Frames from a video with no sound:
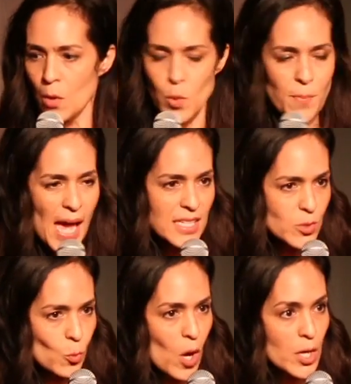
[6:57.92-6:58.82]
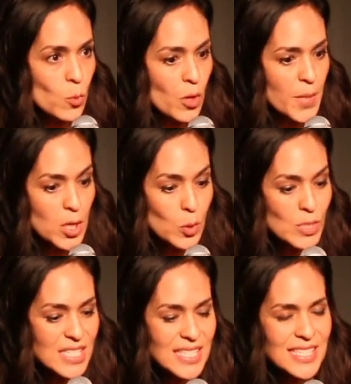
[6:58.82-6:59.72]
We passed one woman who
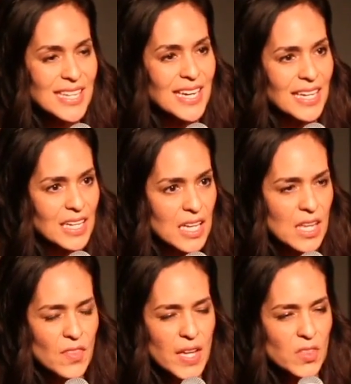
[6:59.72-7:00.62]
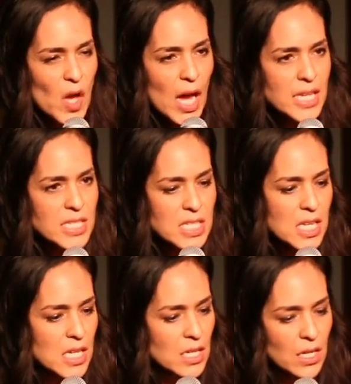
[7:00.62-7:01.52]
was sitting in like the
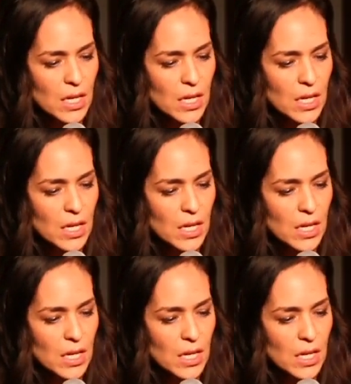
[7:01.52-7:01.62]
icy,